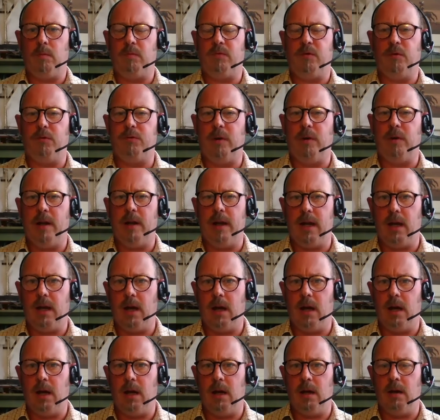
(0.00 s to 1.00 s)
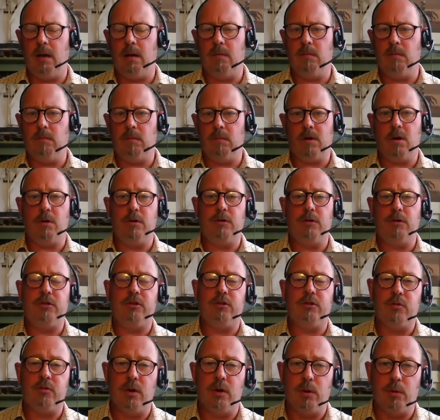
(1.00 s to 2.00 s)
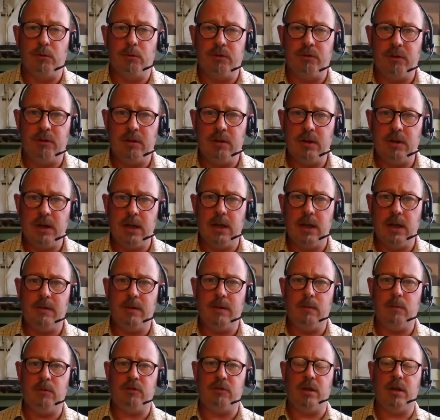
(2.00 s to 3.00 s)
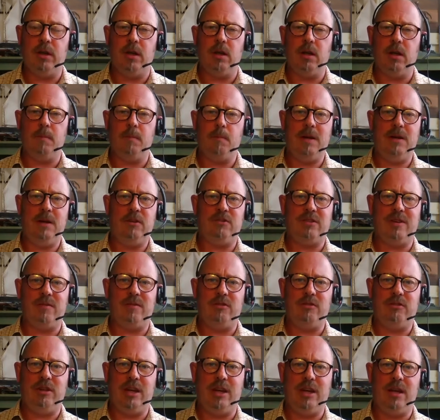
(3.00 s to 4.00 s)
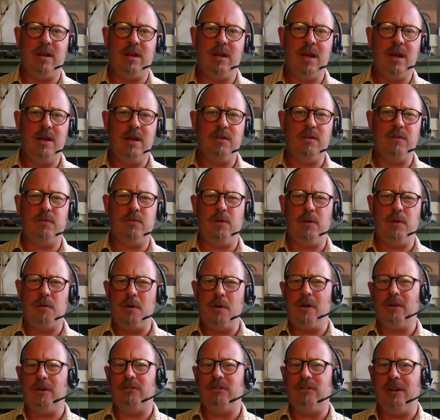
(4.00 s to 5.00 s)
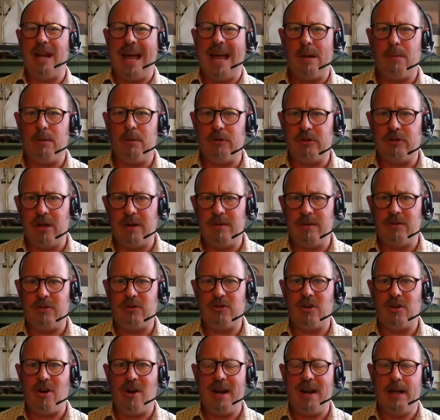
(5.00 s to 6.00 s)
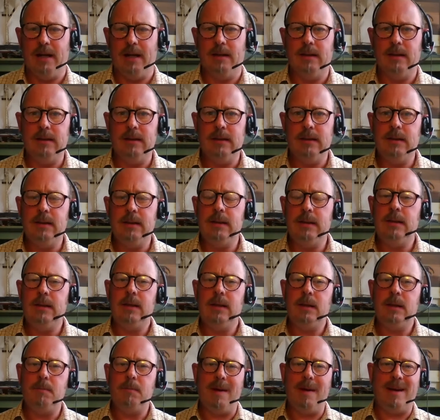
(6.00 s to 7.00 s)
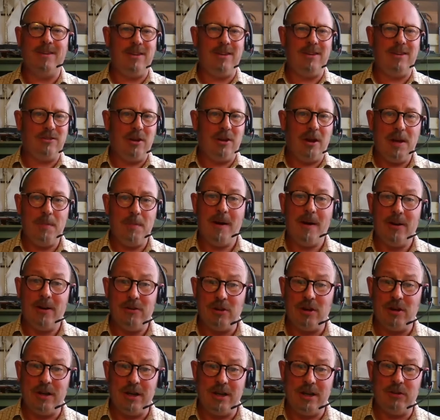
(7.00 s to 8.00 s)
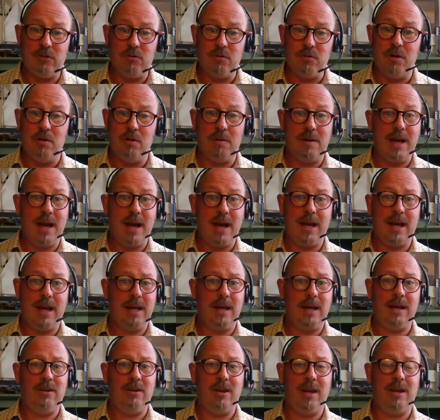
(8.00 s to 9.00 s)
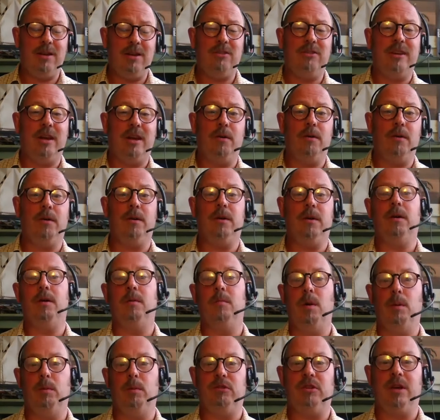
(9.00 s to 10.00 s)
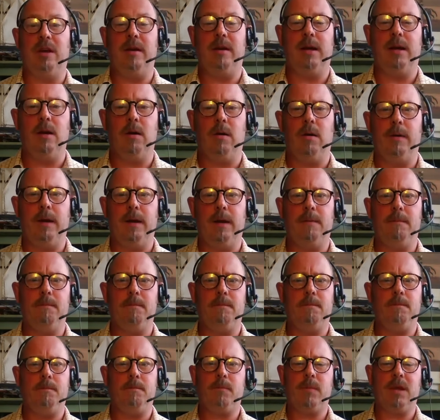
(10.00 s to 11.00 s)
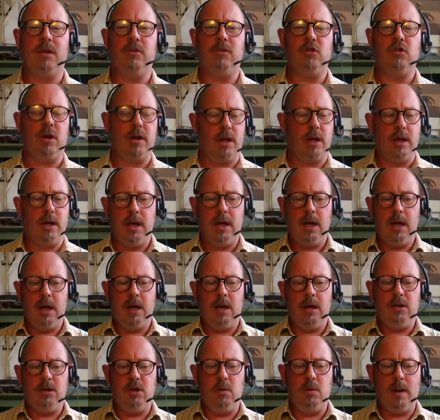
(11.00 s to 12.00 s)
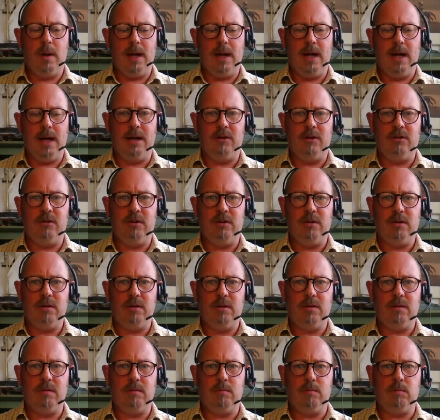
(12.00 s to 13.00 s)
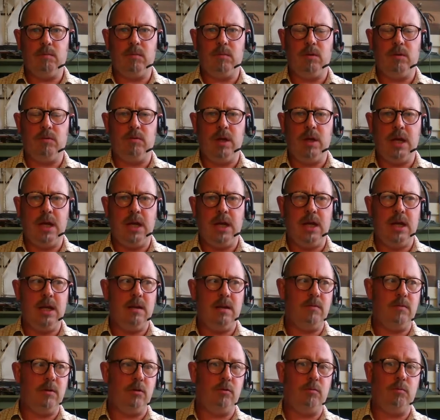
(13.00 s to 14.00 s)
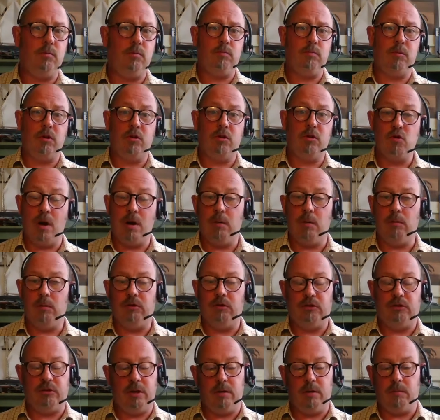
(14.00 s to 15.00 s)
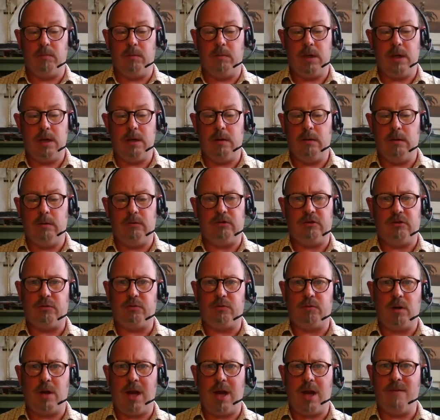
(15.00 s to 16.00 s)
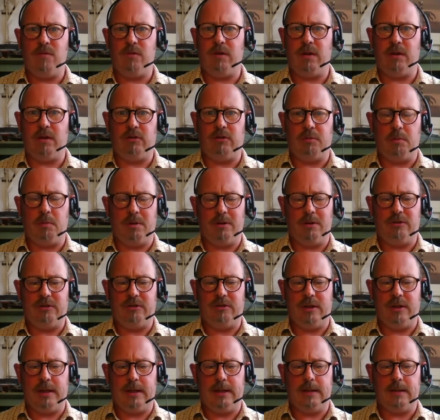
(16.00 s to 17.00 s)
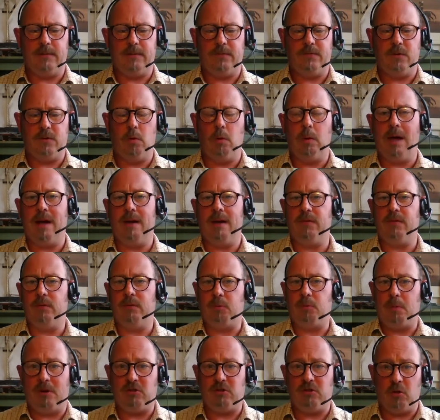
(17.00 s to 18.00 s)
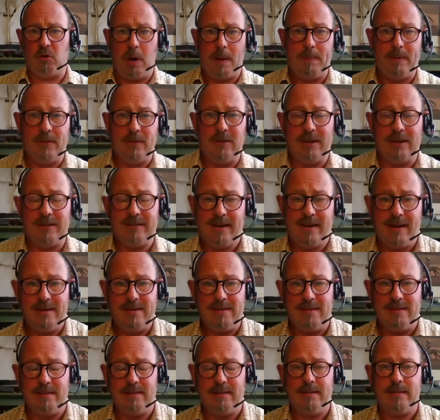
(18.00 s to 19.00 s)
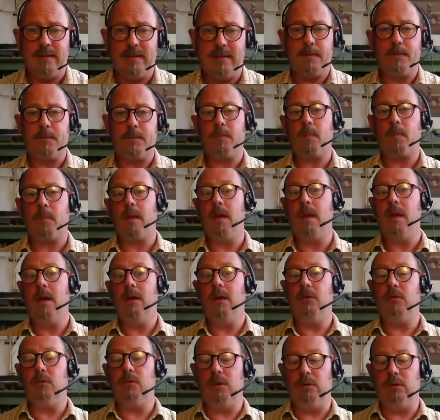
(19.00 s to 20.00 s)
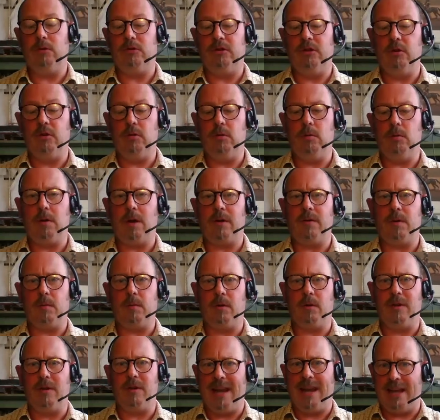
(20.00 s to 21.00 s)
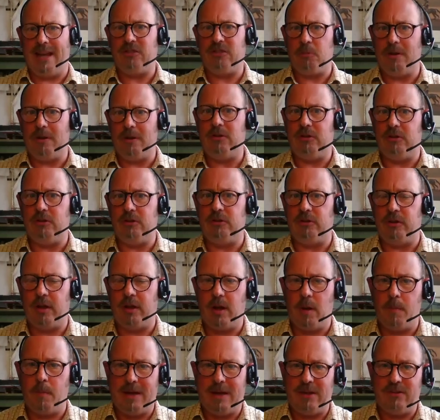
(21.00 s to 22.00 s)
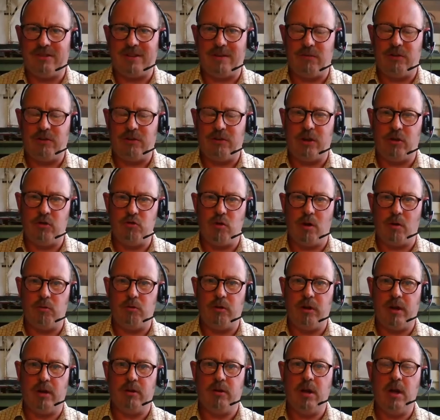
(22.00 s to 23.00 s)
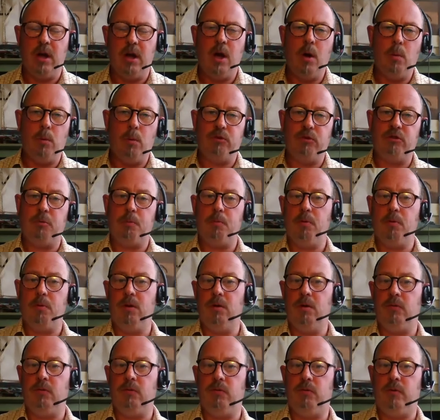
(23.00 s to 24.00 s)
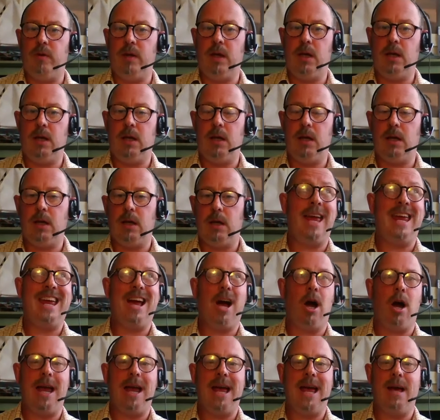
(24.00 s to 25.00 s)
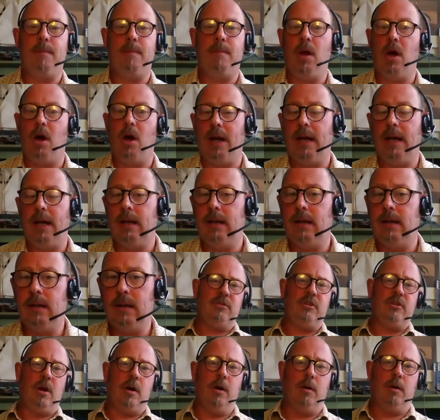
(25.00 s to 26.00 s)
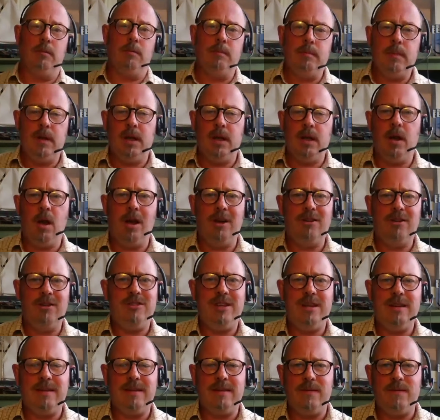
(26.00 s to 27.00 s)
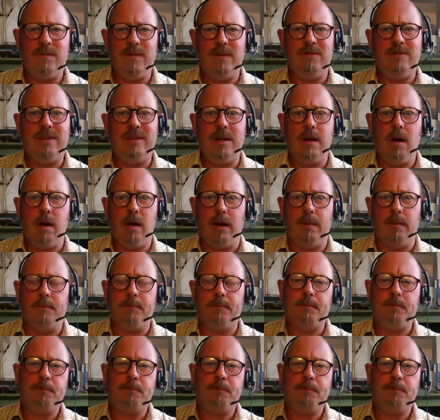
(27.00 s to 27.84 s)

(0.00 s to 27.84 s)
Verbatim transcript: fulfilling uh, reconnaissance roles. You know, there was a, a B seventeen that flew nineteen hours over China, manned entirely by a Chinese crew, getting in, intel on what was going on in, in China. You had the, the the drones that were used for everything to monitor fallout from special weapon detonations, through to, I think one of the last missions that a B seventeen drone did was to prove the A I M nine missile in nineteen fifty-nine.